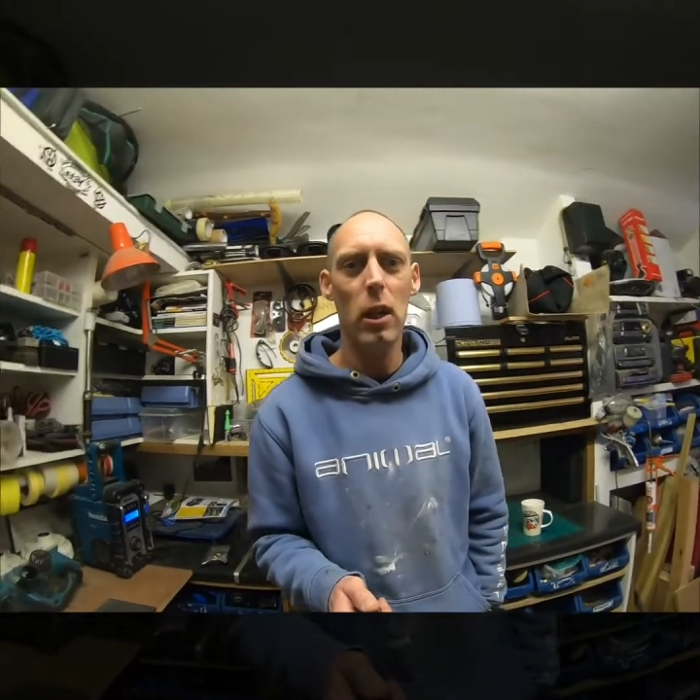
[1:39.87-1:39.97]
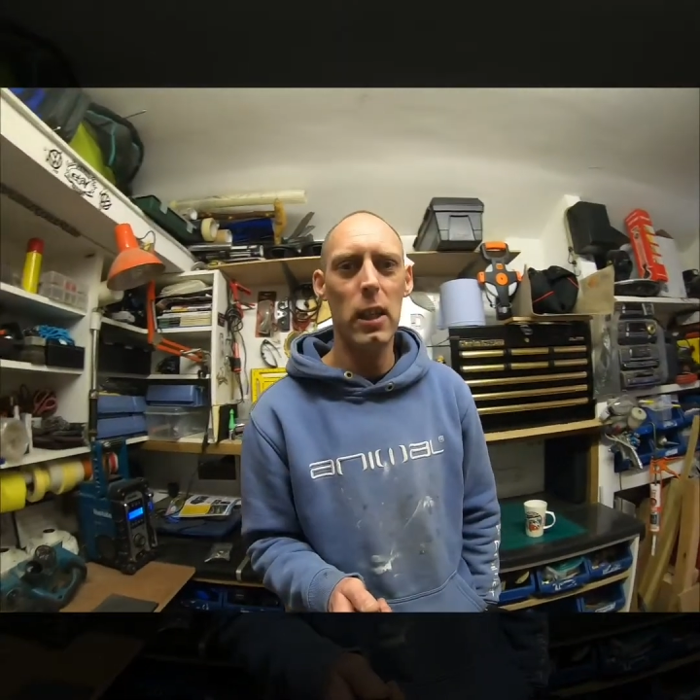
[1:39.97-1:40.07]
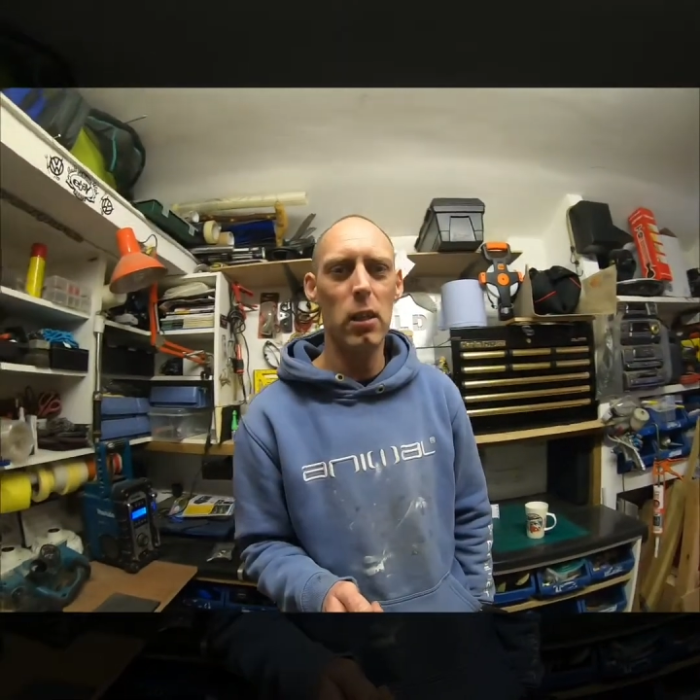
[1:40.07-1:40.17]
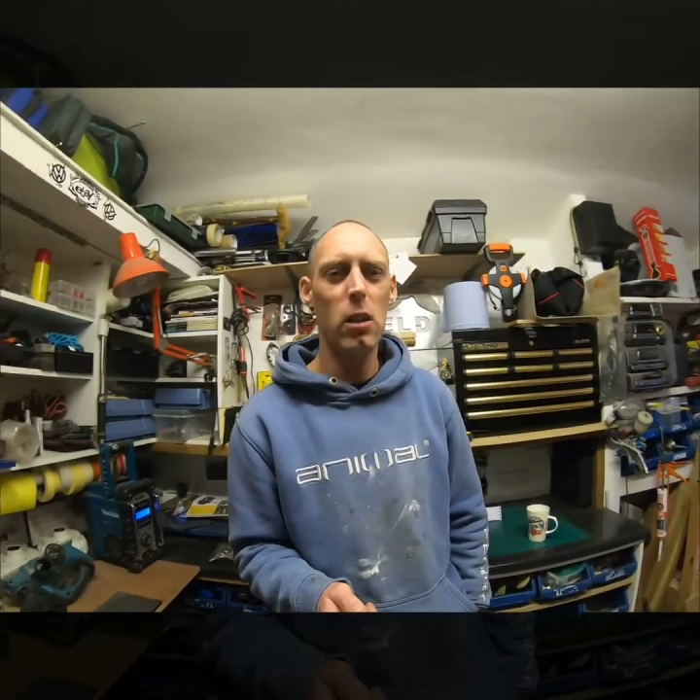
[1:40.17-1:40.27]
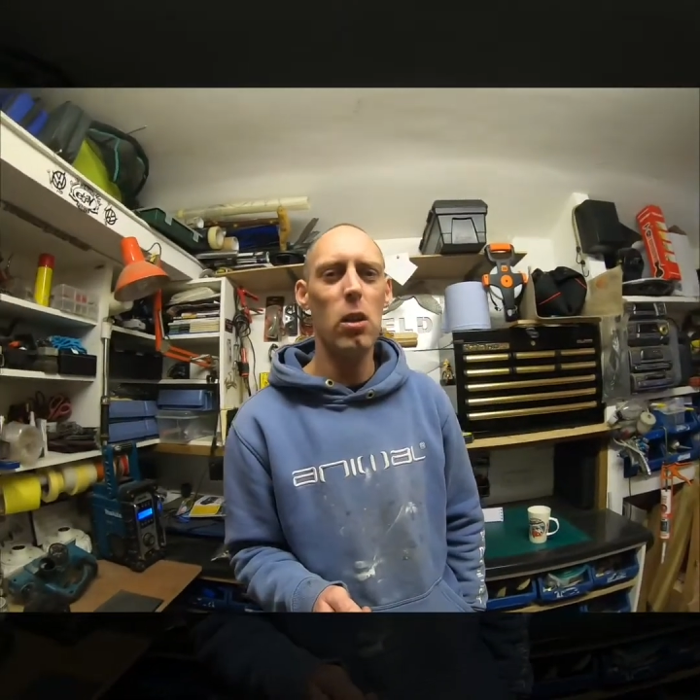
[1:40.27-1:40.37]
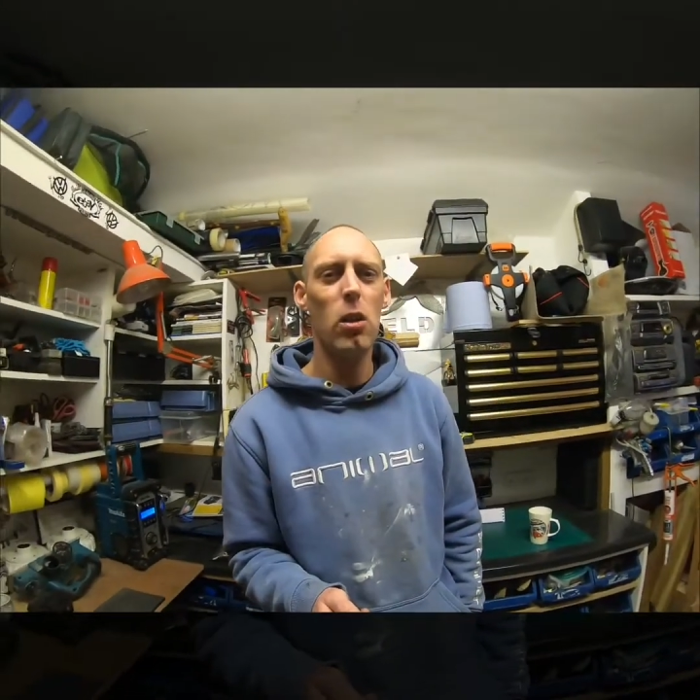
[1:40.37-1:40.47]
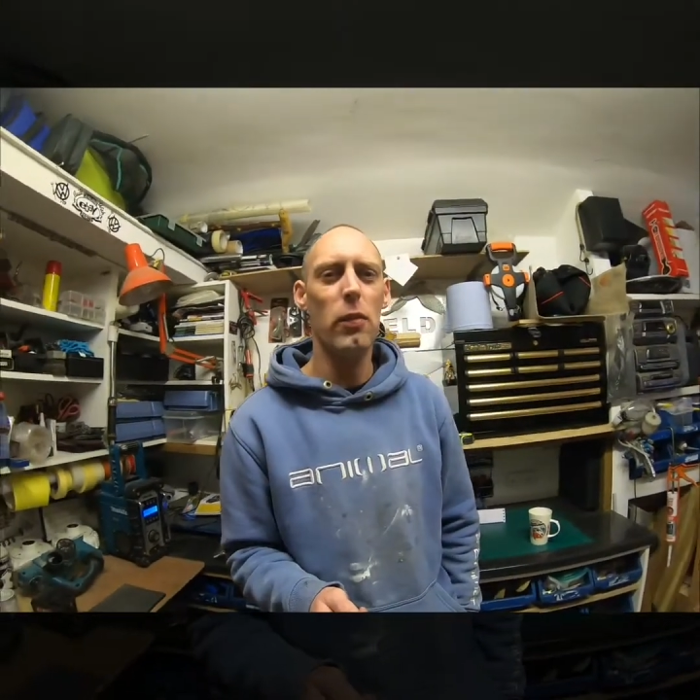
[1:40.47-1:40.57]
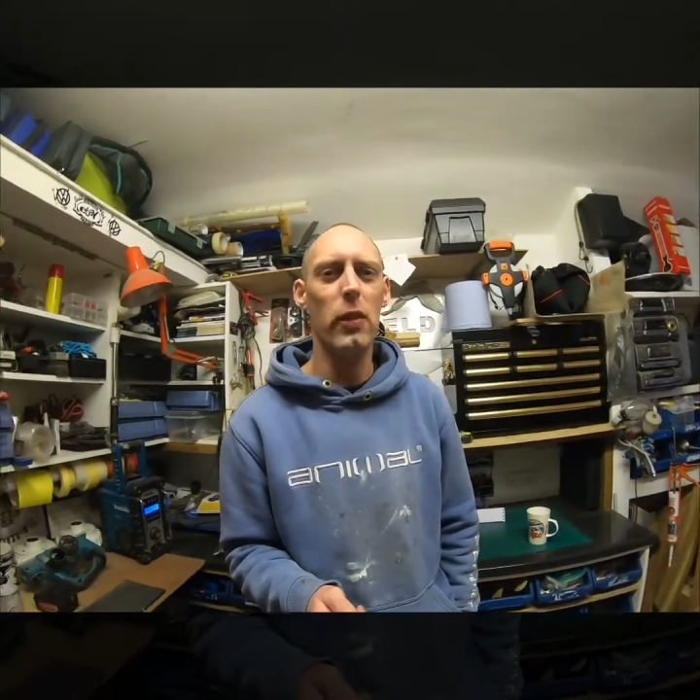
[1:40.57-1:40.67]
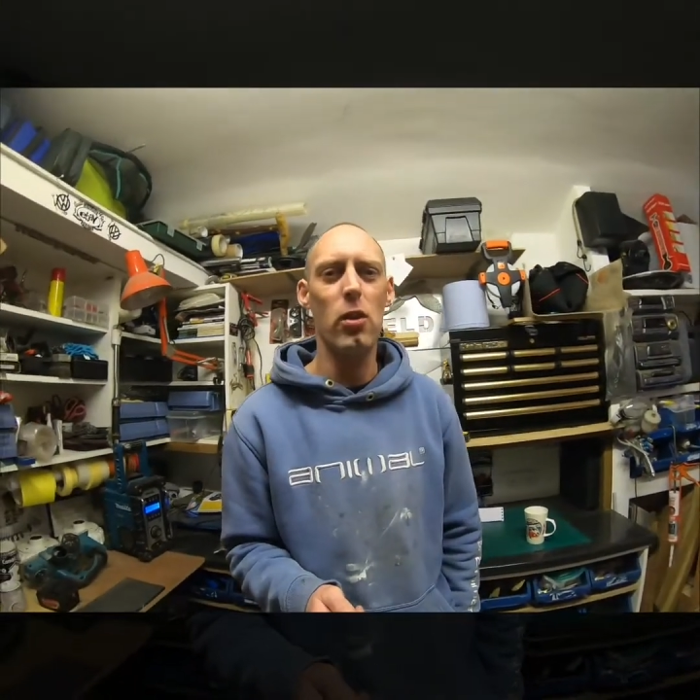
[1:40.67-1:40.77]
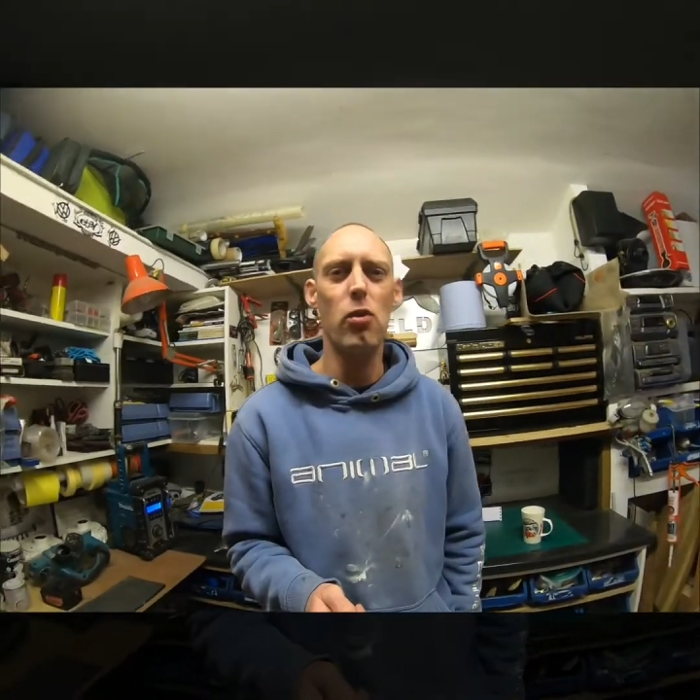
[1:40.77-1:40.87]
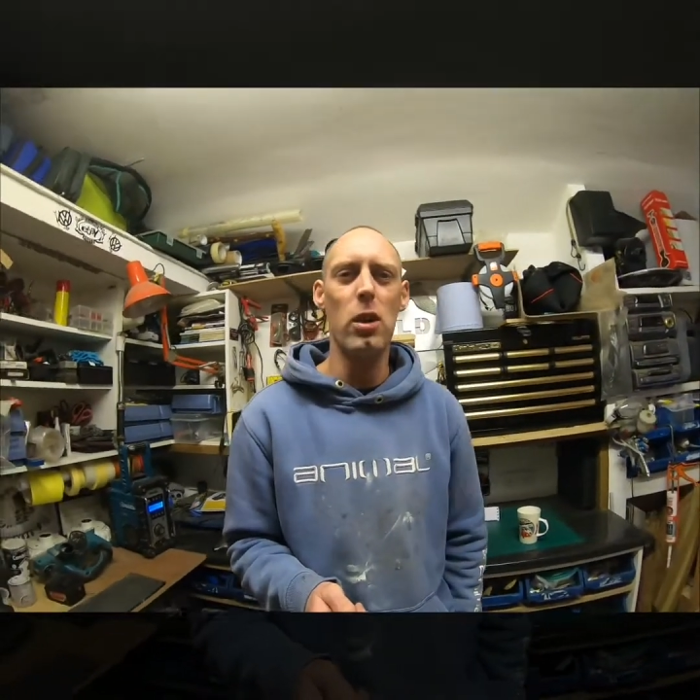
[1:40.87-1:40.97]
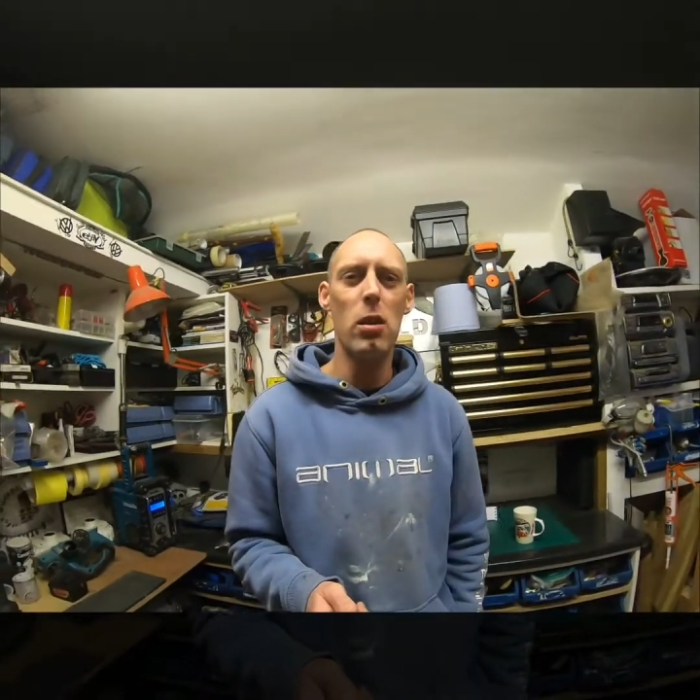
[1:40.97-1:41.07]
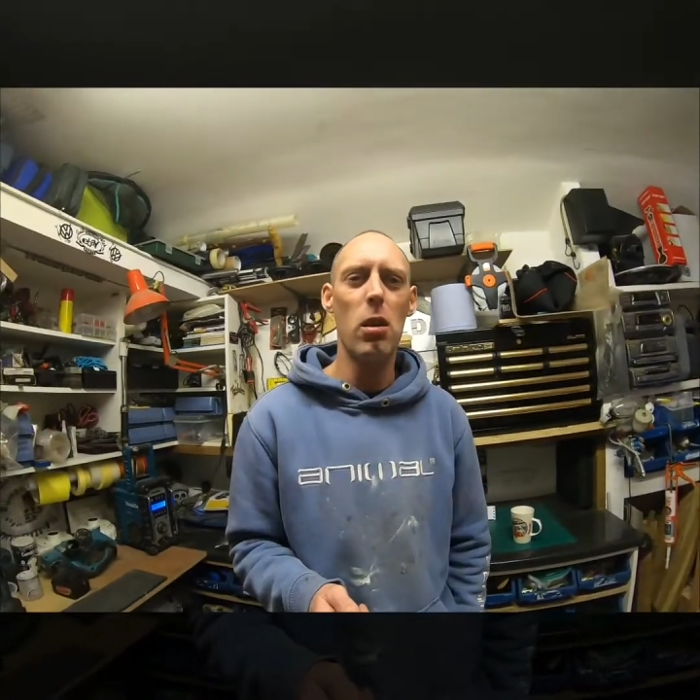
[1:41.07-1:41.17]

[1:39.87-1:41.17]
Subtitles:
I had a lot of interest, a